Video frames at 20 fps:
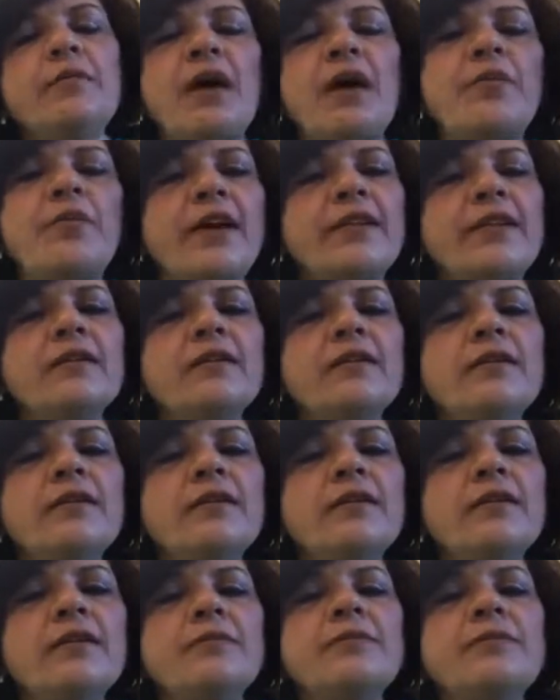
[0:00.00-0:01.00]
my brother,
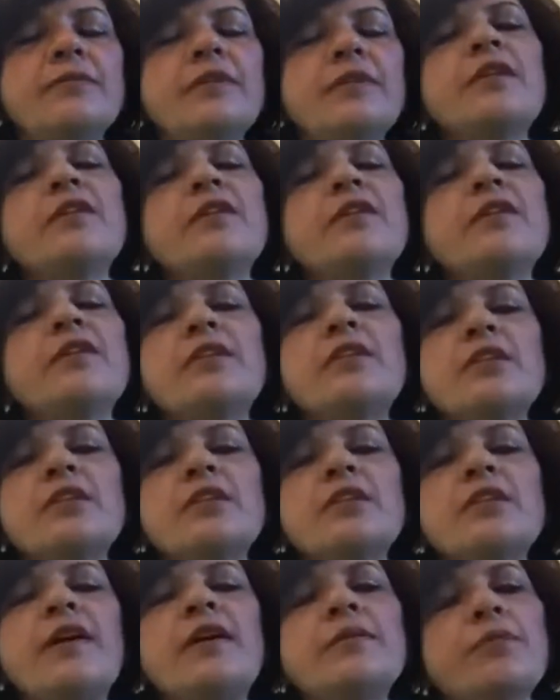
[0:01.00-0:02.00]
Colonel
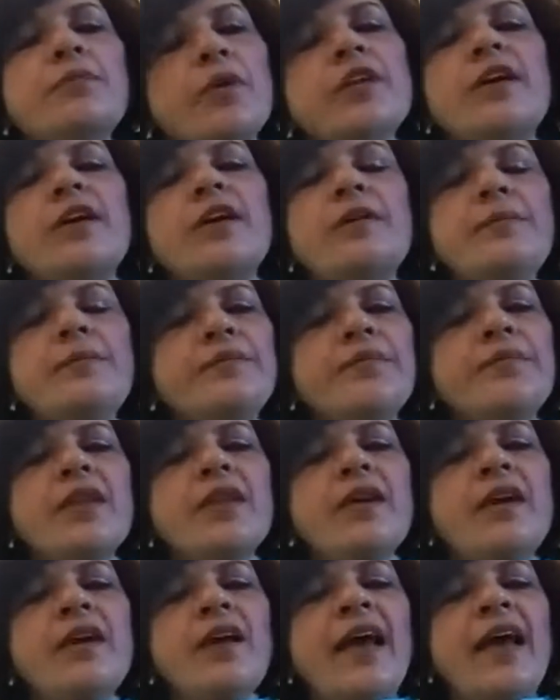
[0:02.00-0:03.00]
Surya Panda,
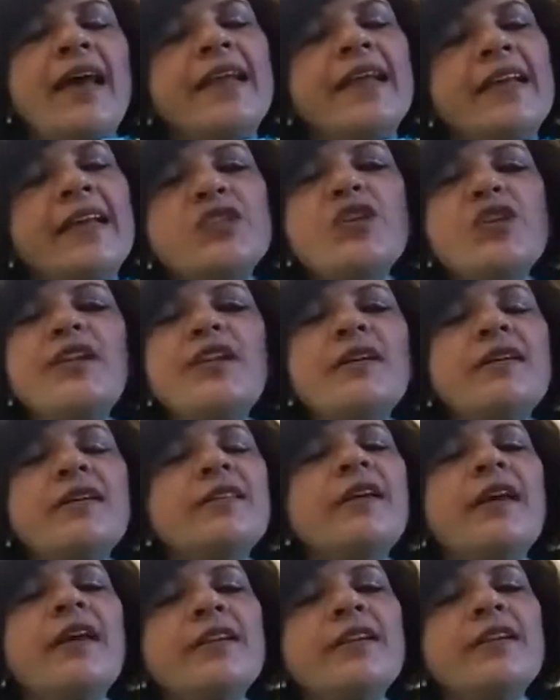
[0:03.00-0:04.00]
an engineer in
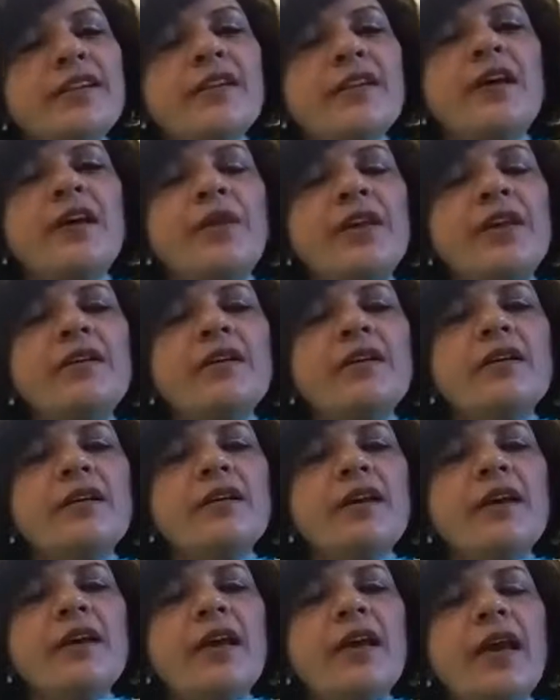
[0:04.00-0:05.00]
the Indian Army,
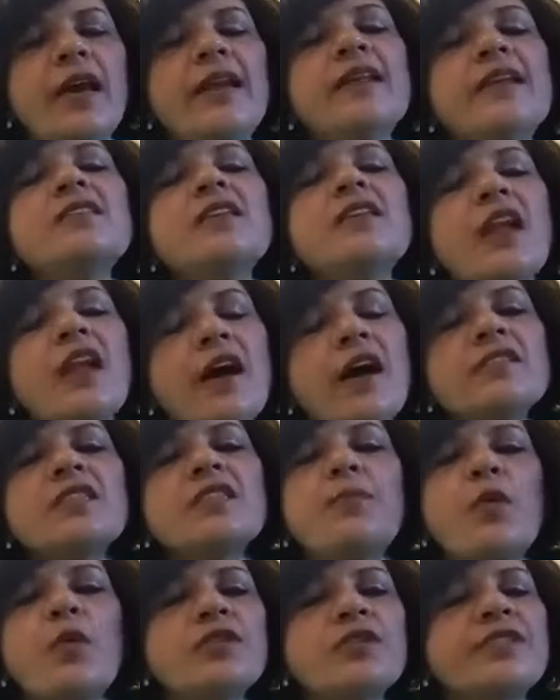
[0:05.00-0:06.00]
in his
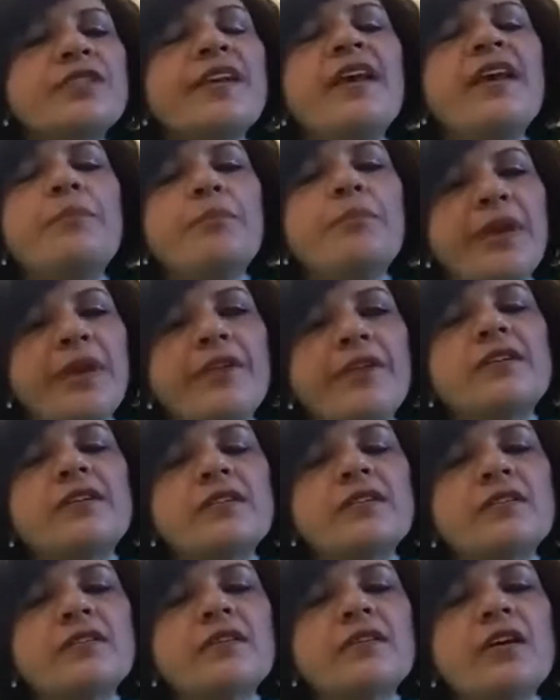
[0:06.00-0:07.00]
last posting at
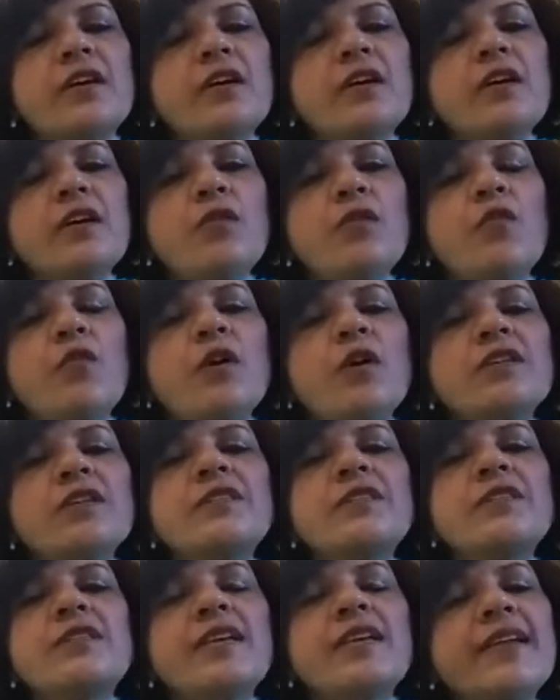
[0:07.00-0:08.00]
Meerut,
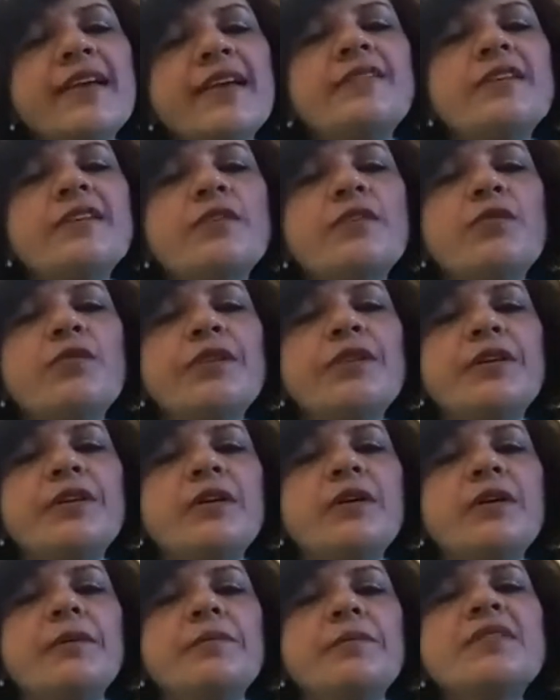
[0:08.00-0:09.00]
was detected with
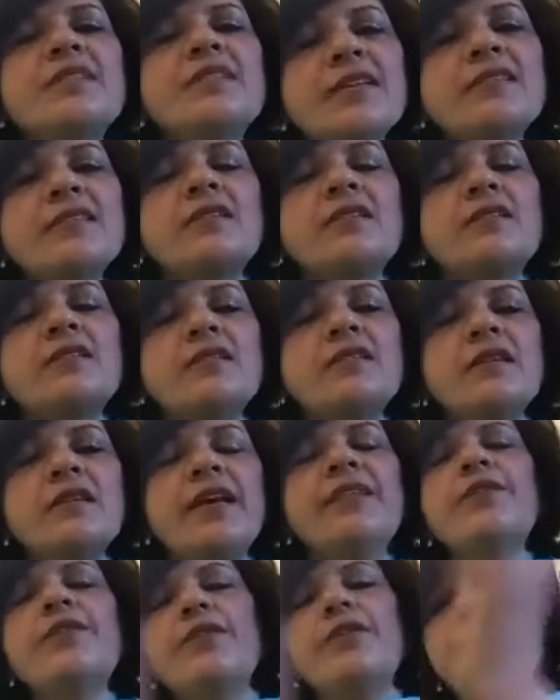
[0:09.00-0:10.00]
a cyst
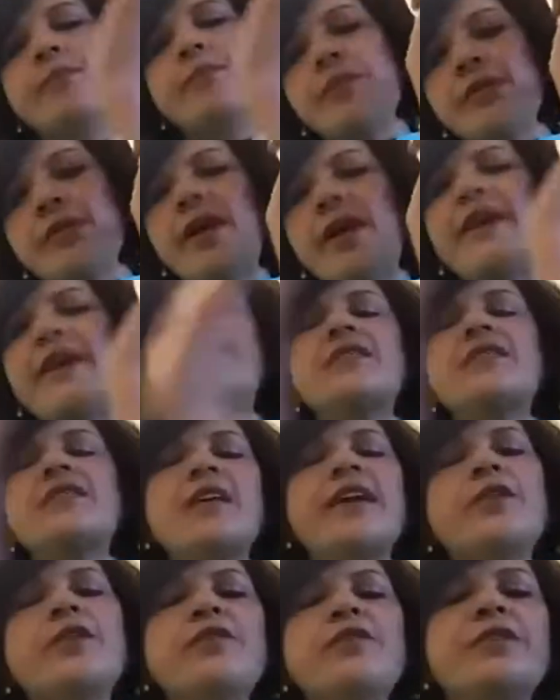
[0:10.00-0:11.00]
in the right
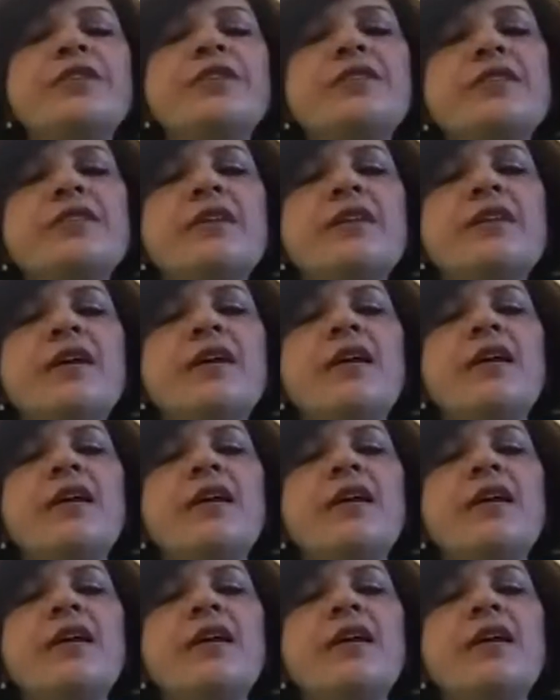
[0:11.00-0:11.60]
side of his